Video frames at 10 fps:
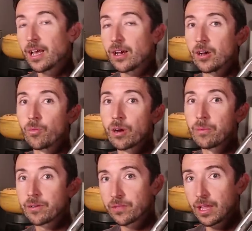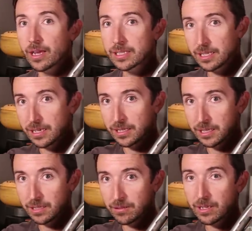uh, where my
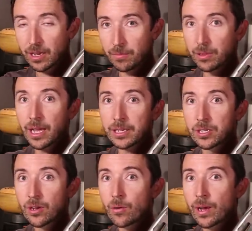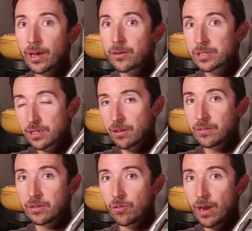velocities kind of plateau out
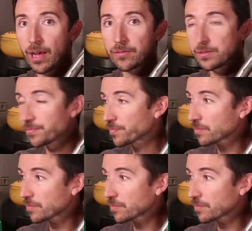on the graph,